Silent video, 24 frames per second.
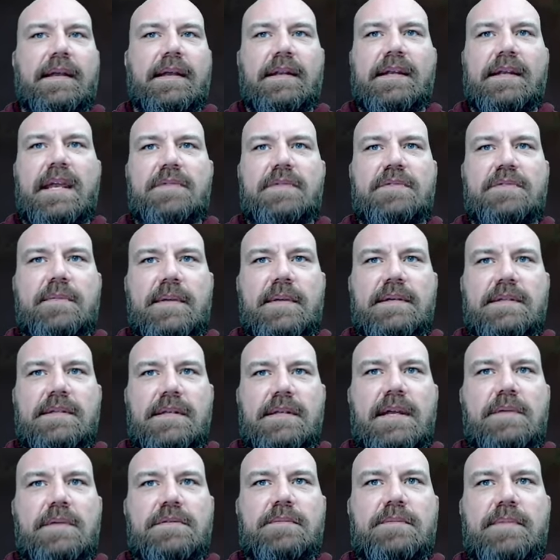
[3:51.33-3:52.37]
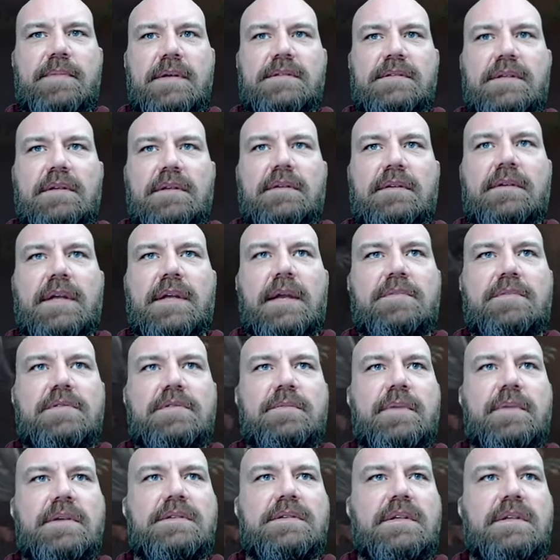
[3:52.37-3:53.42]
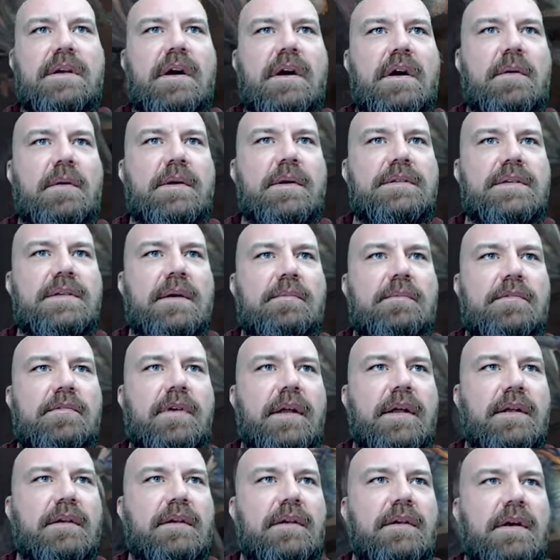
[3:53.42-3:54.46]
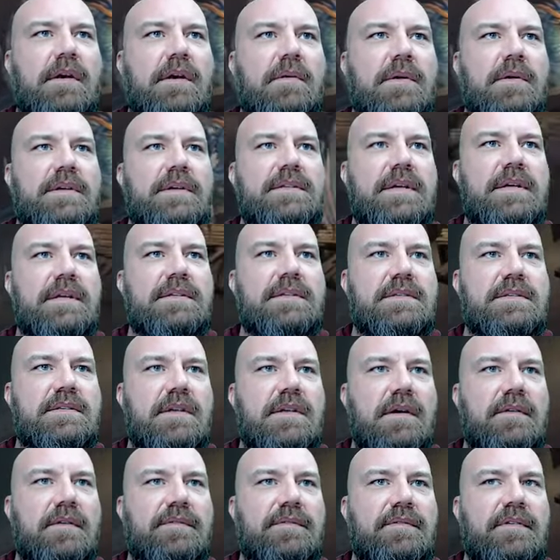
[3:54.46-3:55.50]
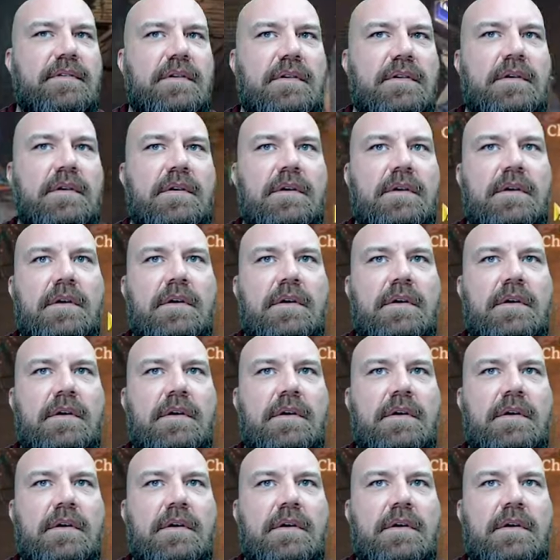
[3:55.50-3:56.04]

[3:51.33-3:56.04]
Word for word: I like it. It keeps you busy. Keeps you busy. Keeps you busy. Always upgrading. Always getting stuff.